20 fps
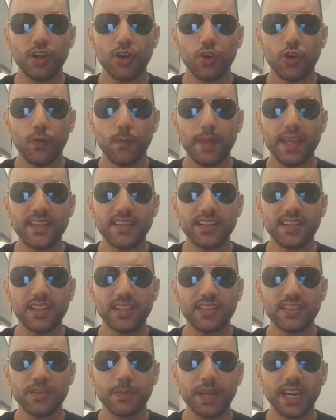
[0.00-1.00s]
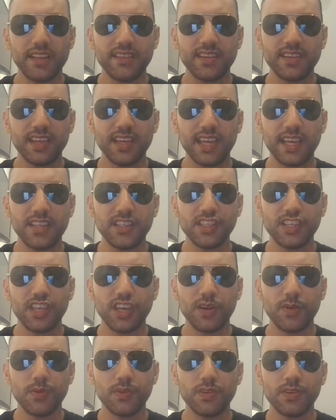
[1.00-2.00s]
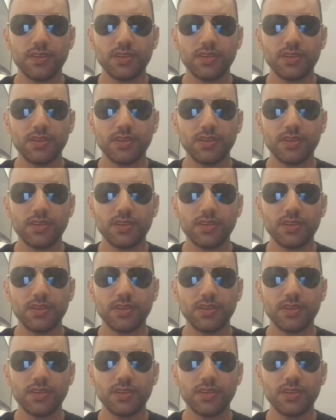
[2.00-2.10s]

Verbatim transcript: or mental instability in you,